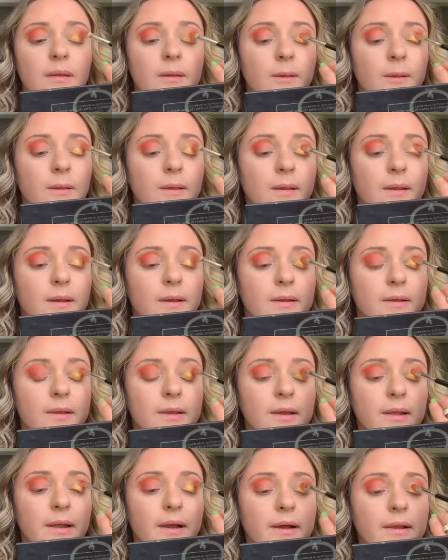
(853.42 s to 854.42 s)
and
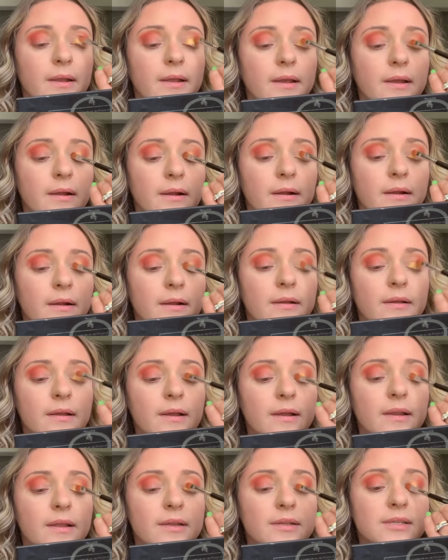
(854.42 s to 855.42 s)
get out of here.
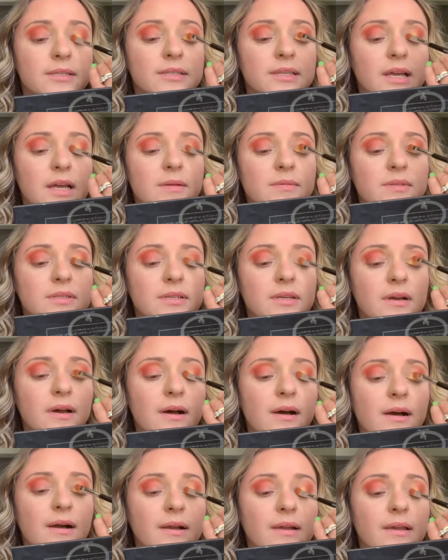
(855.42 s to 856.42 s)
And he just kept
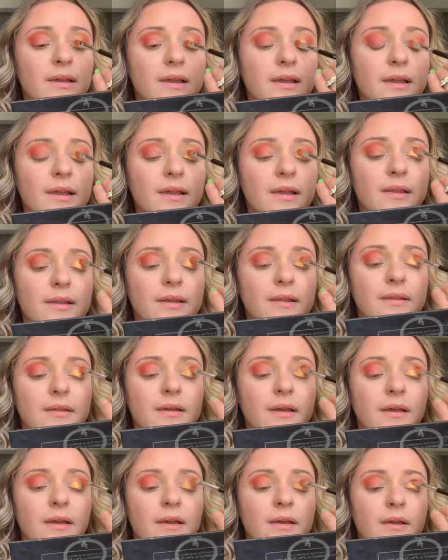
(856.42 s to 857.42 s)
talking and
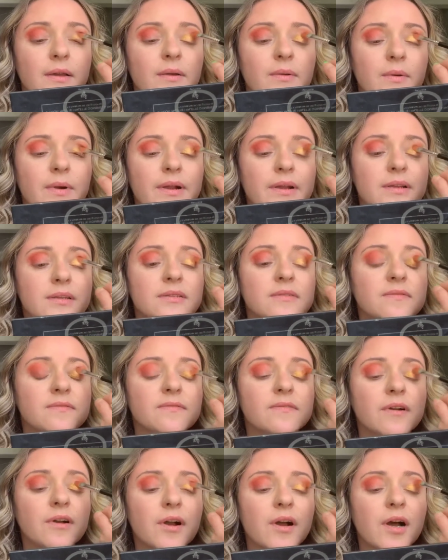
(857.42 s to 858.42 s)
where he's
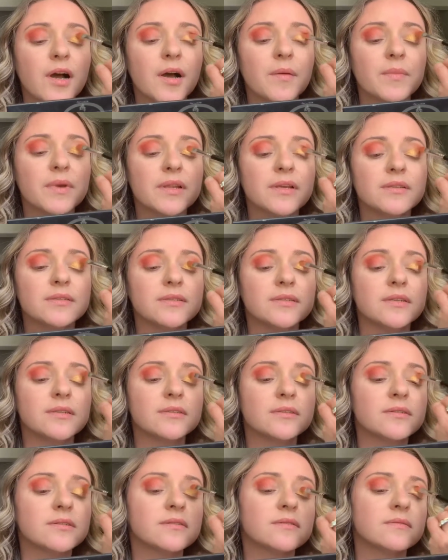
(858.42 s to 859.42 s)
from, and his
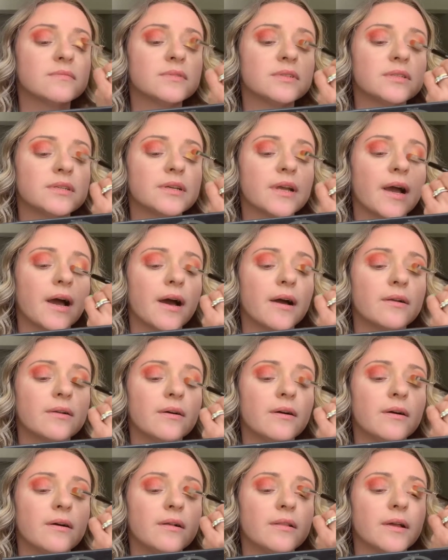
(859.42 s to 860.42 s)
sister's from
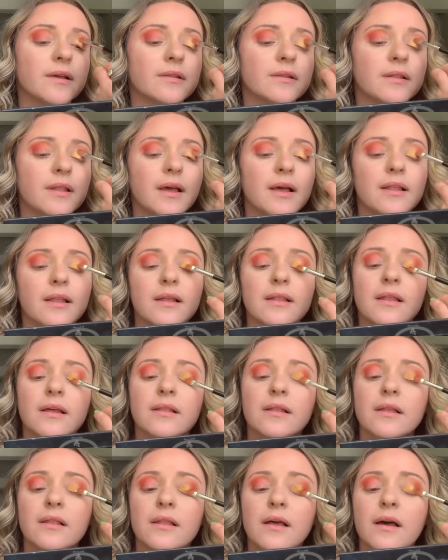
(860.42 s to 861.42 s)
Seattle, and la la la
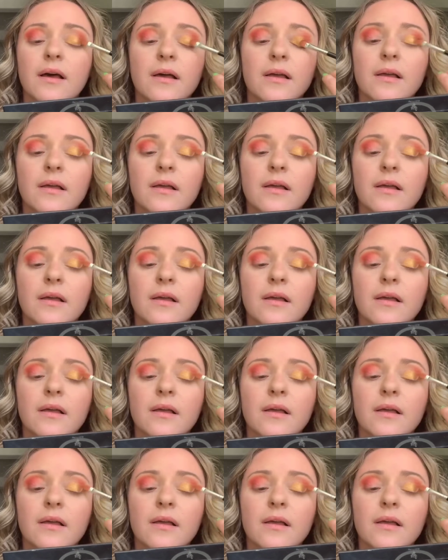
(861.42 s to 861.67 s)
la la.